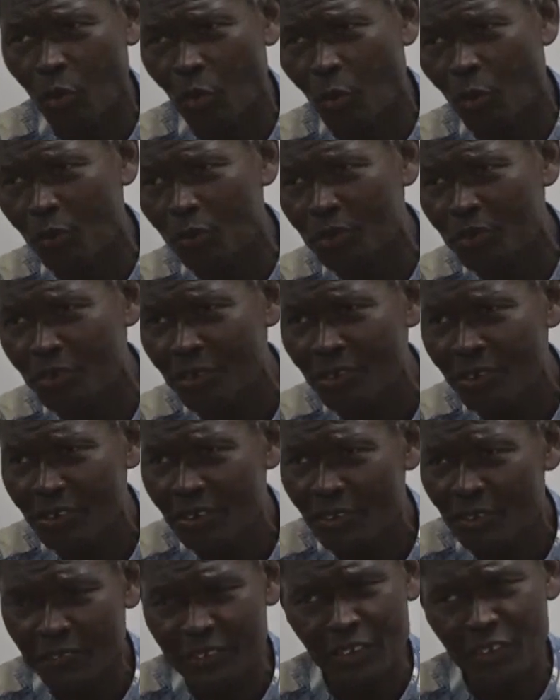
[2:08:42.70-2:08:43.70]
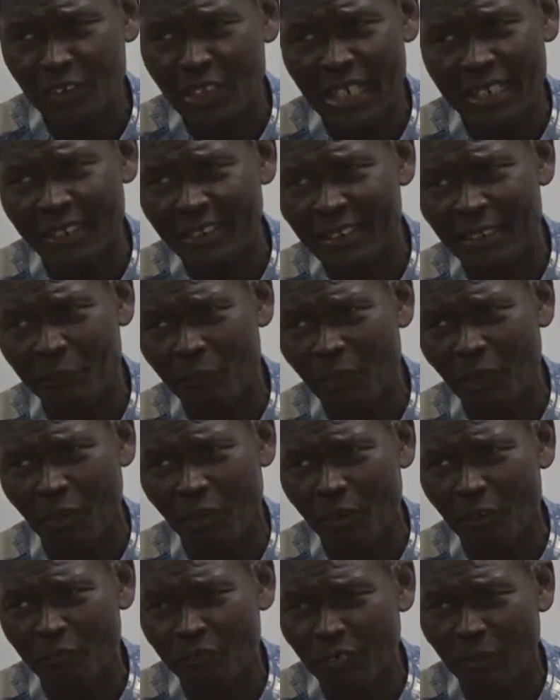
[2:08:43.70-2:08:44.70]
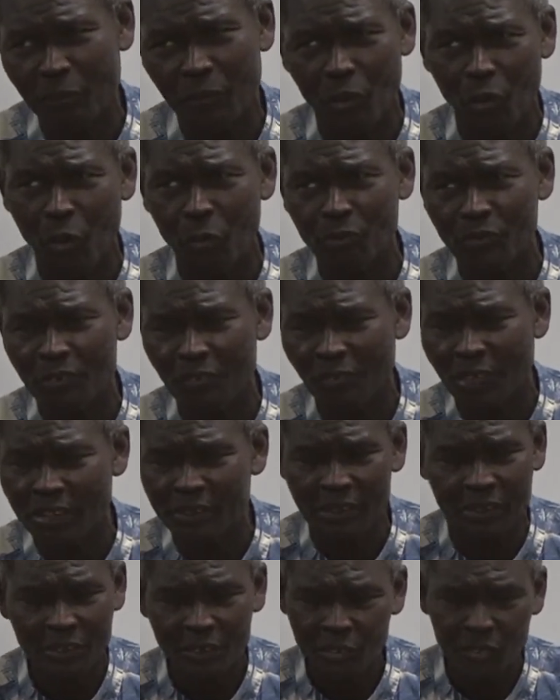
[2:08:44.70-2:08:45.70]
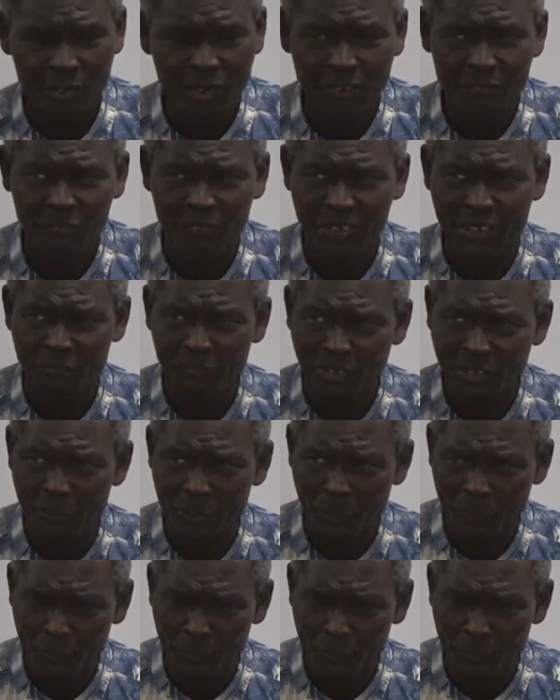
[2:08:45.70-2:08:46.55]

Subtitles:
clothes, Reese carried them all from home to the village for the